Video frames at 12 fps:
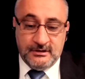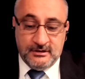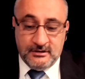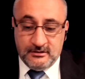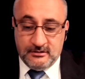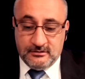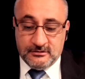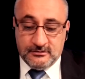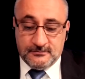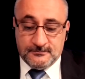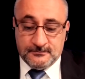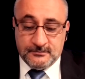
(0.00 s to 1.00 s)

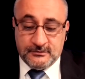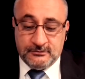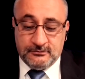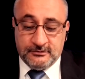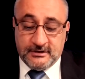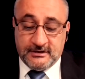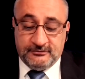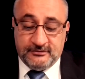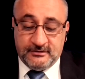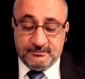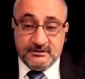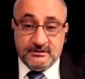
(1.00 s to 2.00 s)
Look, I set
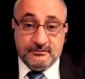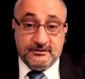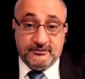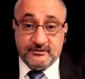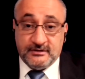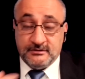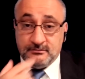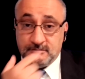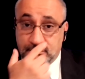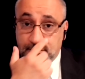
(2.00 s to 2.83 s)
up the Near East Center